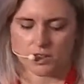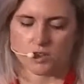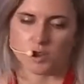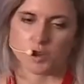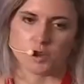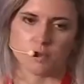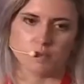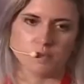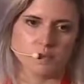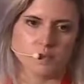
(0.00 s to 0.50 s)

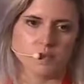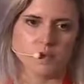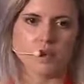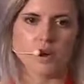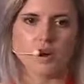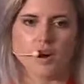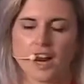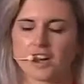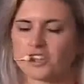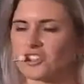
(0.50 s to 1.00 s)

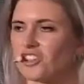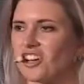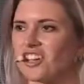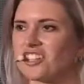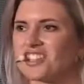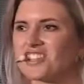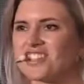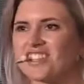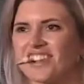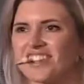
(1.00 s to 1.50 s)
Or actually, I
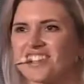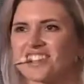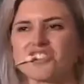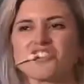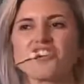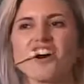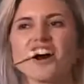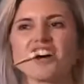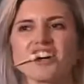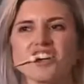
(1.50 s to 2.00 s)
should say these
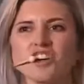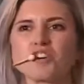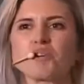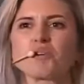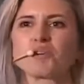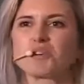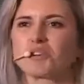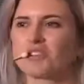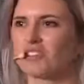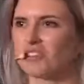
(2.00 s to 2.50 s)
are not in
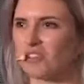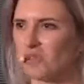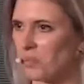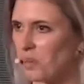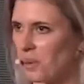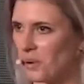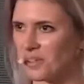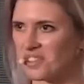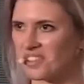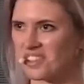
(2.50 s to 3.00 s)
order of
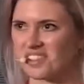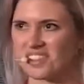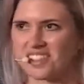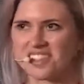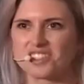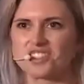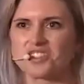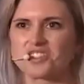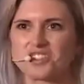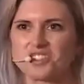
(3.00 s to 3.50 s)
importance.
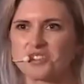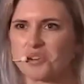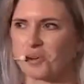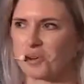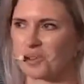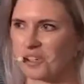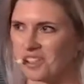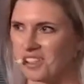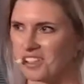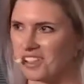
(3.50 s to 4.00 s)
These are just
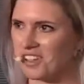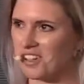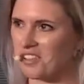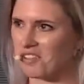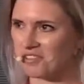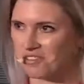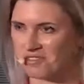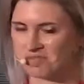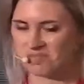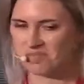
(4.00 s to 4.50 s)
order
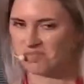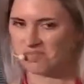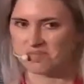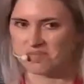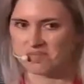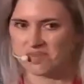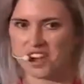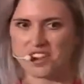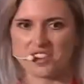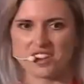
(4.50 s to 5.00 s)

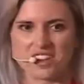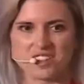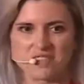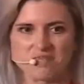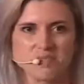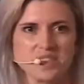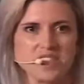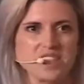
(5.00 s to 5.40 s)
of nothing.